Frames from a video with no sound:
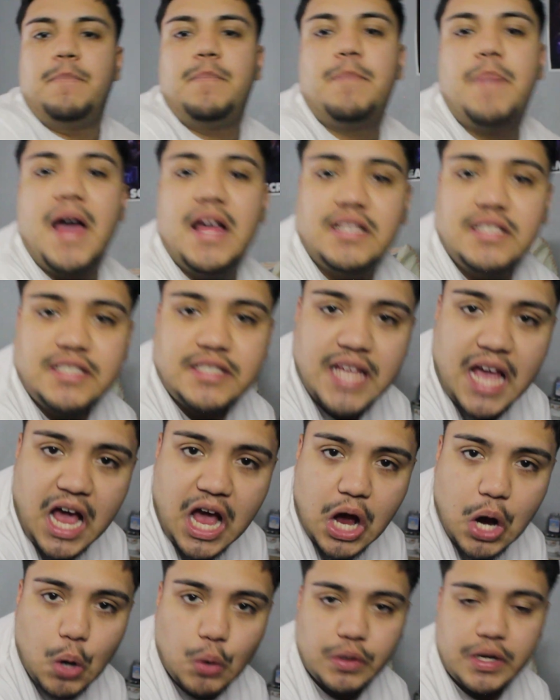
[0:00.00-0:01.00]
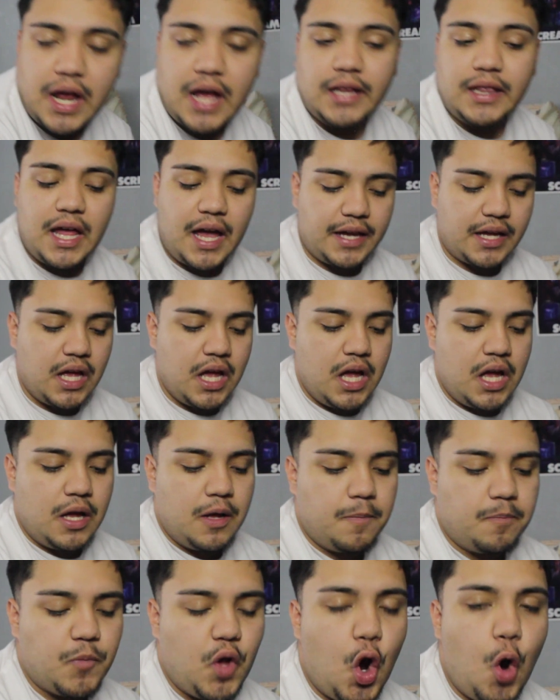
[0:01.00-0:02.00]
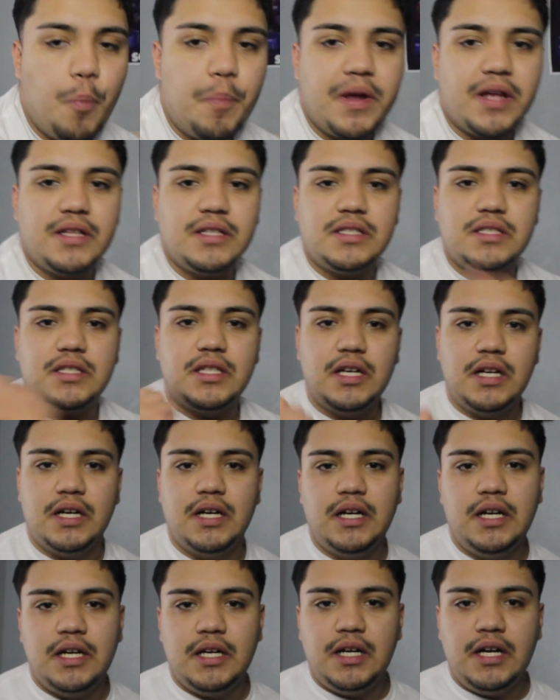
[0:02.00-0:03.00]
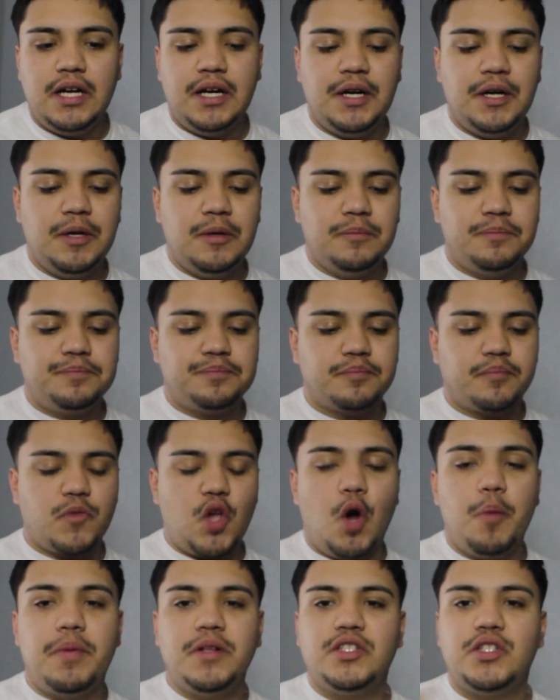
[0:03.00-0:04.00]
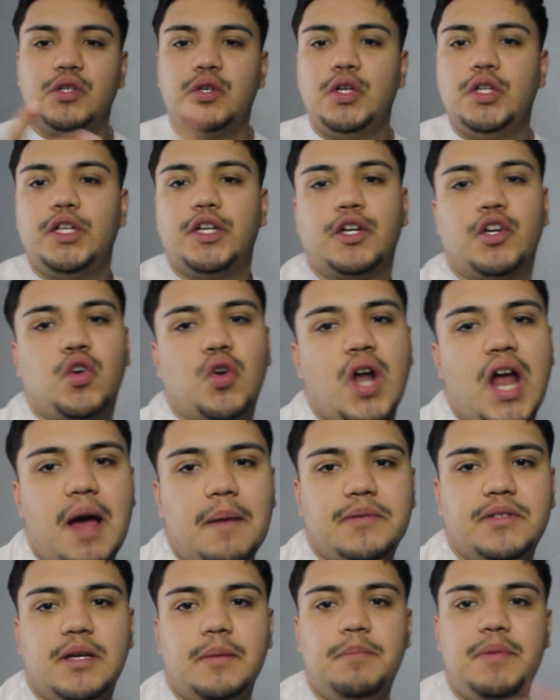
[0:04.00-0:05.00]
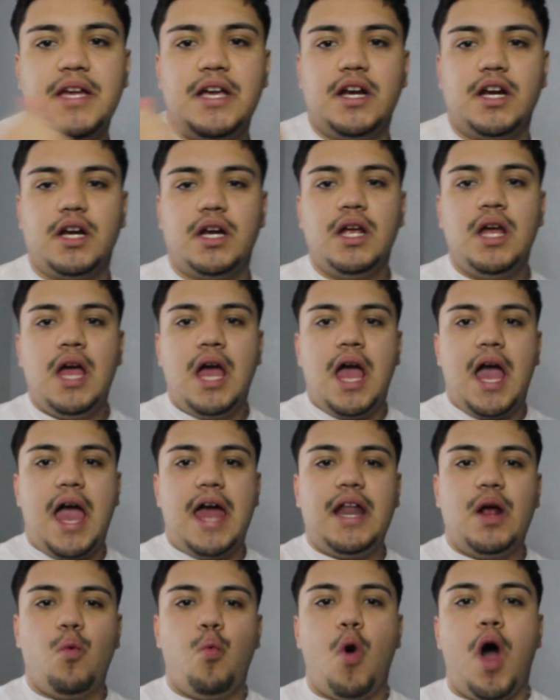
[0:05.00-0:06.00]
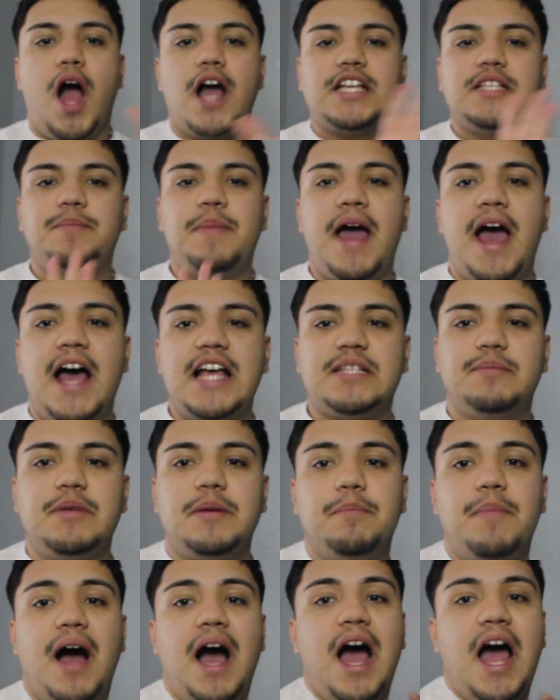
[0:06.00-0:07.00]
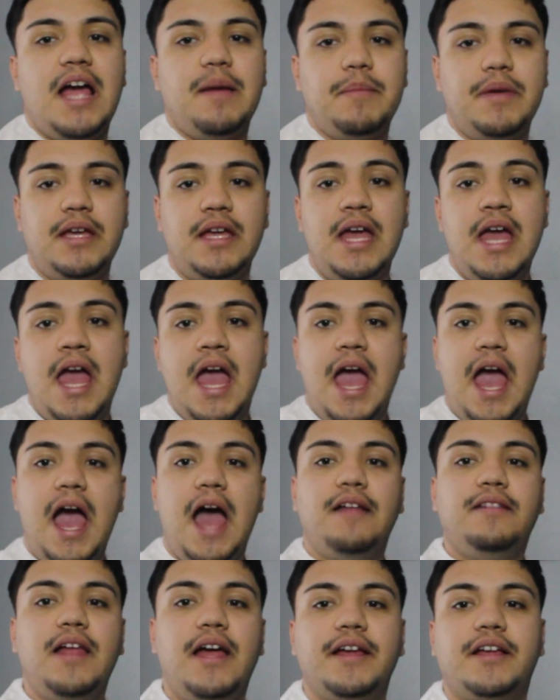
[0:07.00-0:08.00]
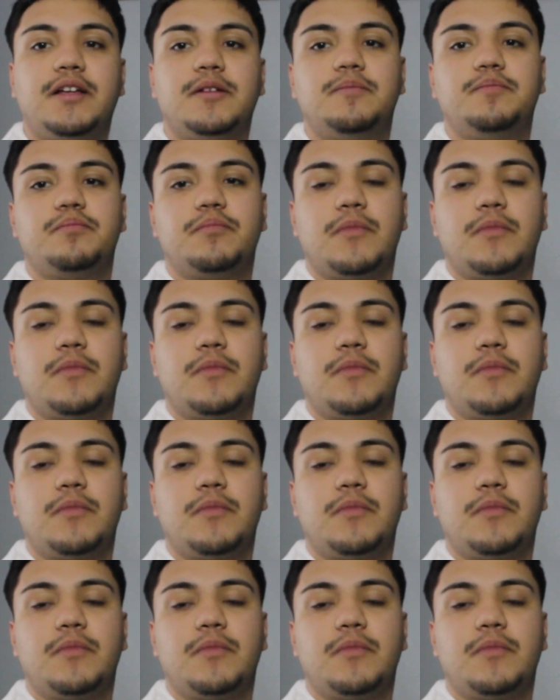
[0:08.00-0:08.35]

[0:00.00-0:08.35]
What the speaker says: bends down and like opens the cooler, grabs a beer, and then walks past me behind me and like